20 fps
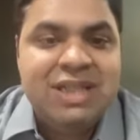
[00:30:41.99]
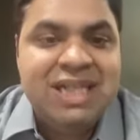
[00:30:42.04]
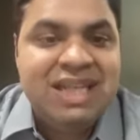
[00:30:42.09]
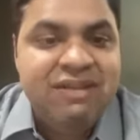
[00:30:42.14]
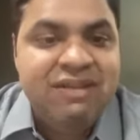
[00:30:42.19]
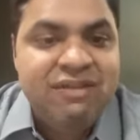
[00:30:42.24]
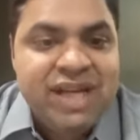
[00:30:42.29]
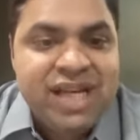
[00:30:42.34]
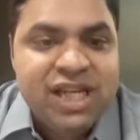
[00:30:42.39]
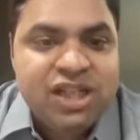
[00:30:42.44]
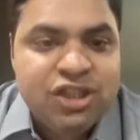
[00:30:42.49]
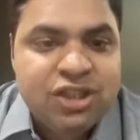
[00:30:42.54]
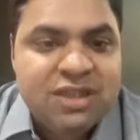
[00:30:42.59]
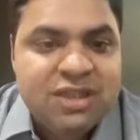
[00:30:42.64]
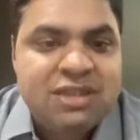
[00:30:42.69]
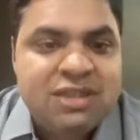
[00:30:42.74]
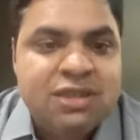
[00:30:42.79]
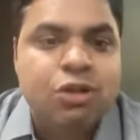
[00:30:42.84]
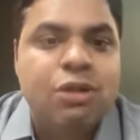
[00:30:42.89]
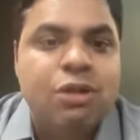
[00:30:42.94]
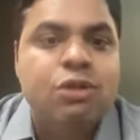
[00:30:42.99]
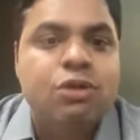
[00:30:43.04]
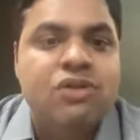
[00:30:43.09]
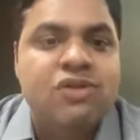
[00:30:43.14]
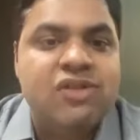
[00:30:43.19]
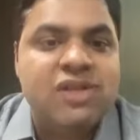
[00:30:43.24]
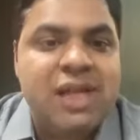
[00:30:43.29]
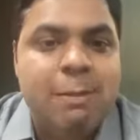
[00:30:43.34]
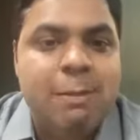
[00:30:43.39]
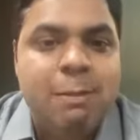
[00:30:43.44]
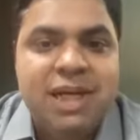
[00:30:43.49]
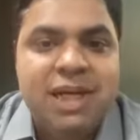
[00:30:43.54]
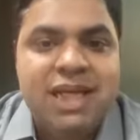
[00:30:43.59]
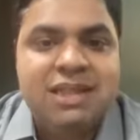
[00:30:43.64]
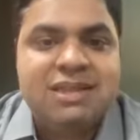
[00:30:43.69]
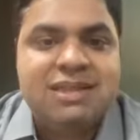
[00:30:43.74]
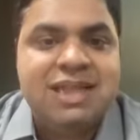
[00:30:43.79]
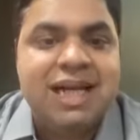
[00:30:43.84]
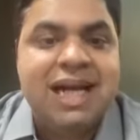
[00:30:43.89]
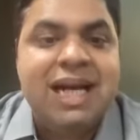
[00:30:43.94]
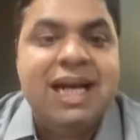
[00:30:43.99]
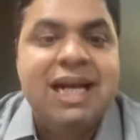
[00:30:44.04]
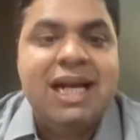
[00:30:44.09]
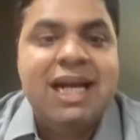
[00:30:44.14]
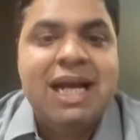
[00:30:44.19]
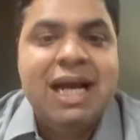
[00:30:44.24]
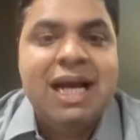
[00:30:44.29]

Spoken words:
deviations on those templates, right?